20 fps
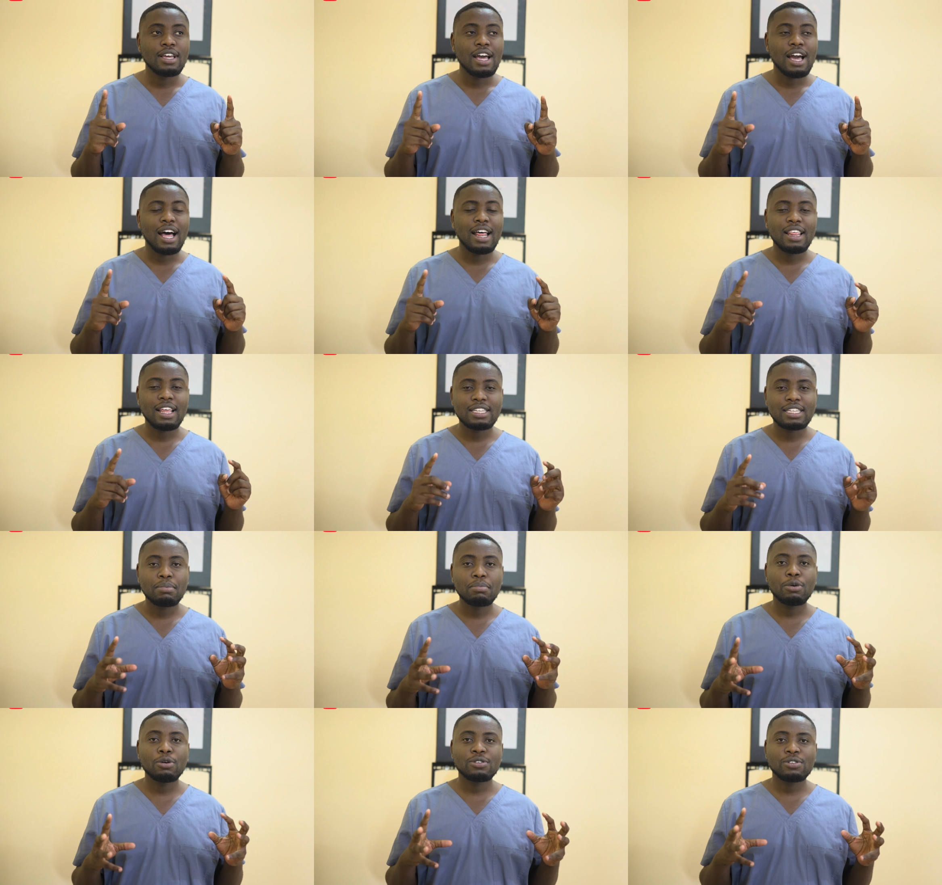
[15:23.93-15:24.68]
At that
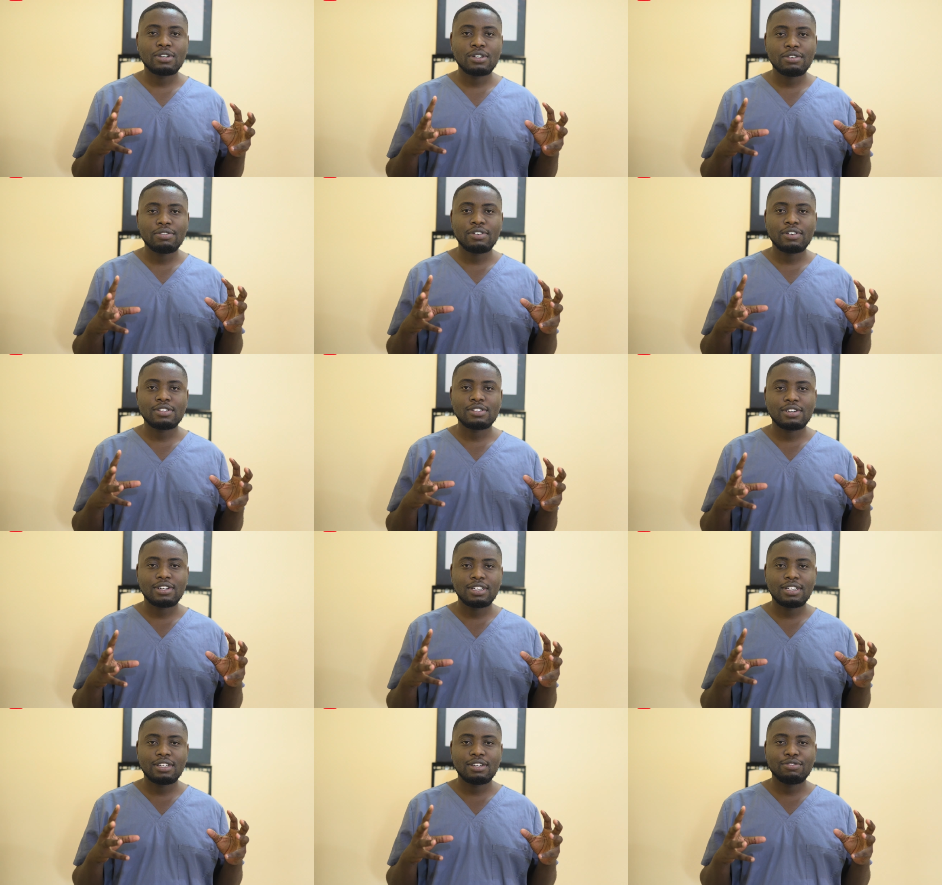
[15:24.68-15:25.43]
time I was really
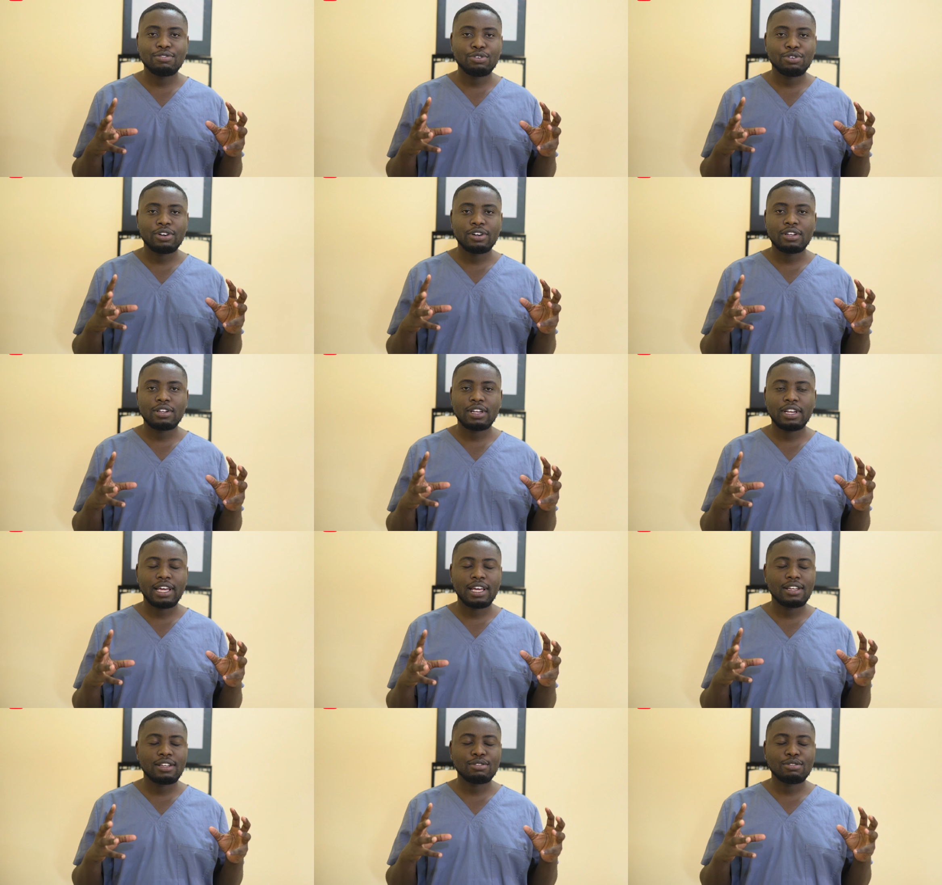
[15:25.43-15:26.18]
frustrated, for real.
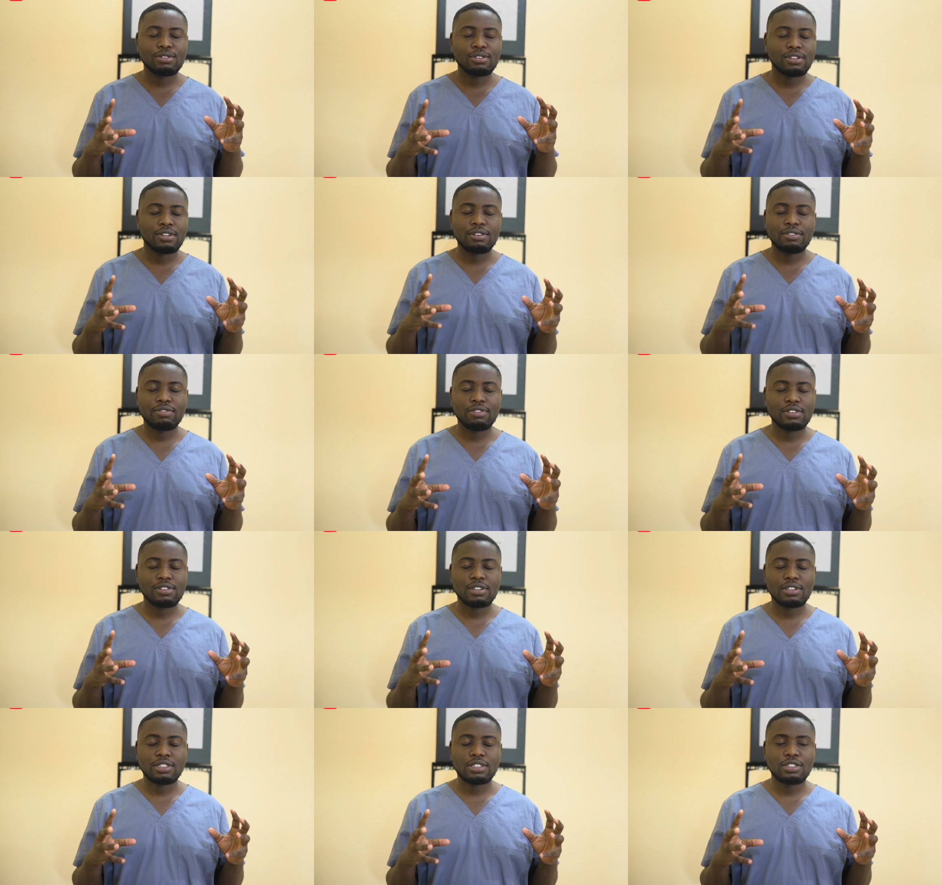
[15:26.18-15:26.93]
Like, it was really
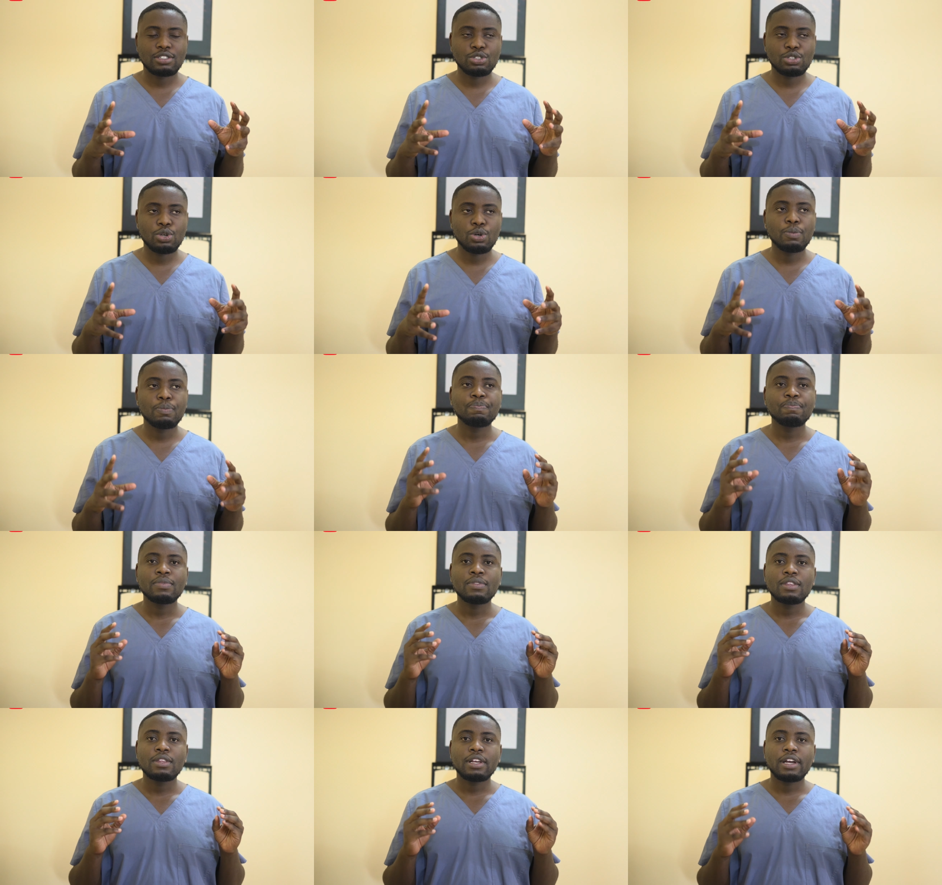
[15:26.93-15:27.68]
frustration. So
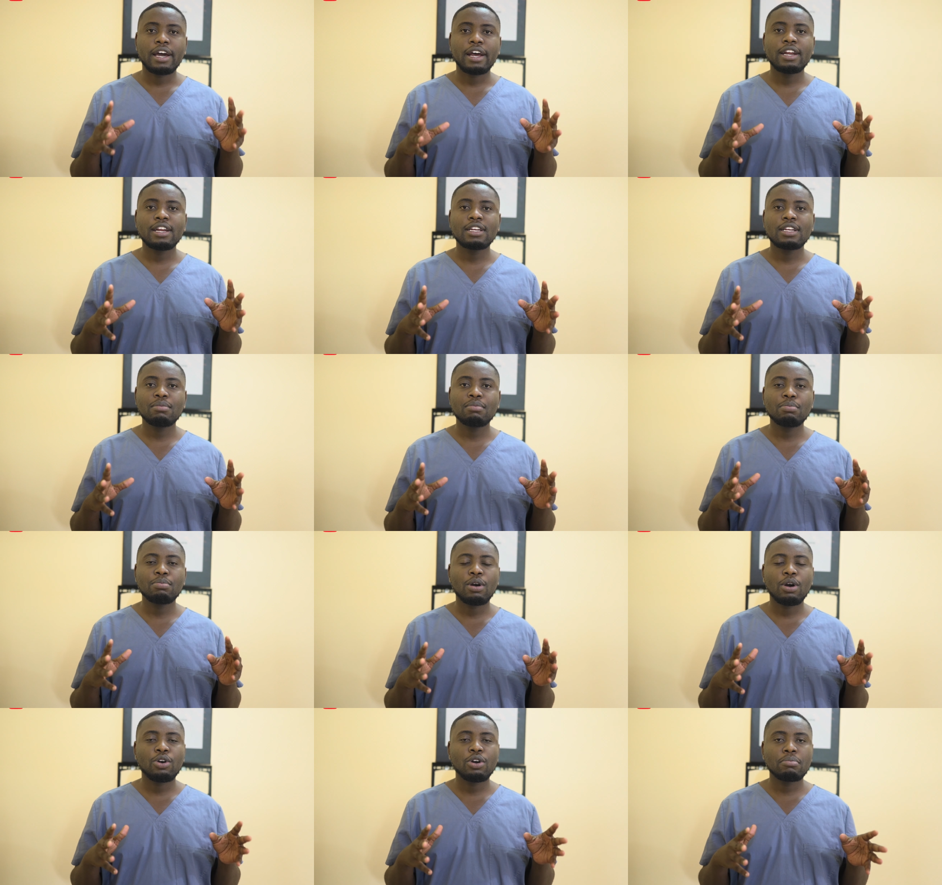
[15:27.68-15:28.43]
currently
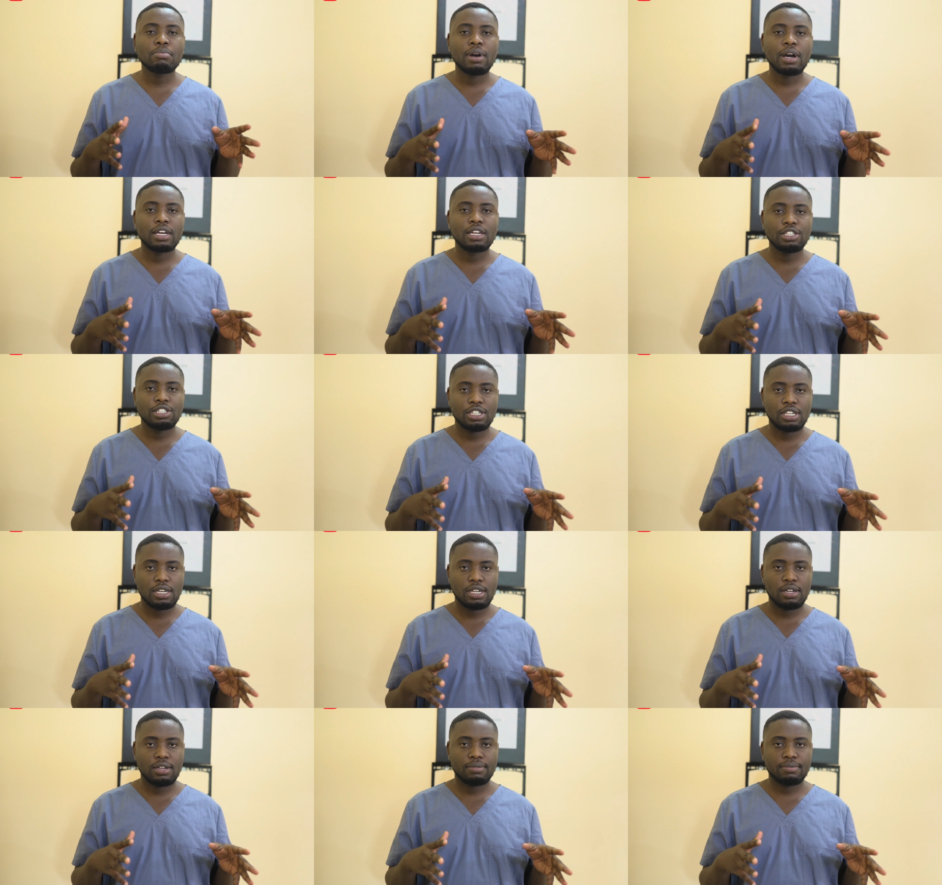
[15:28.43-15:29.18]
people are going back in
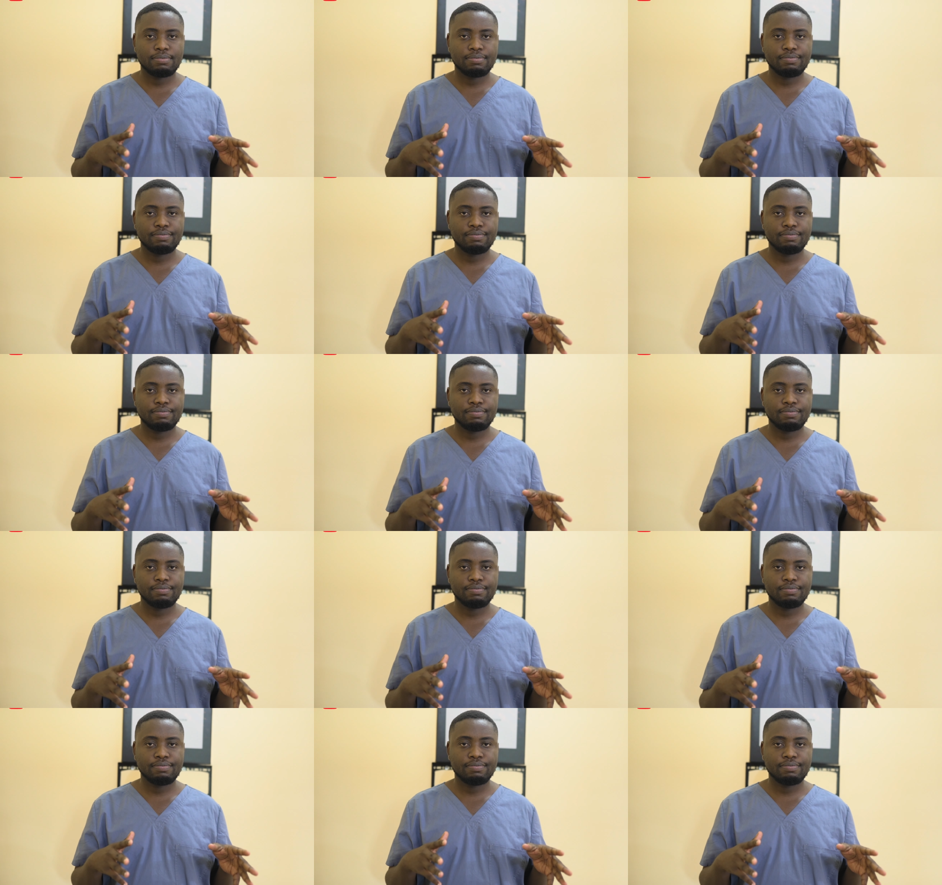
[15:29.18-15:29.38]
China.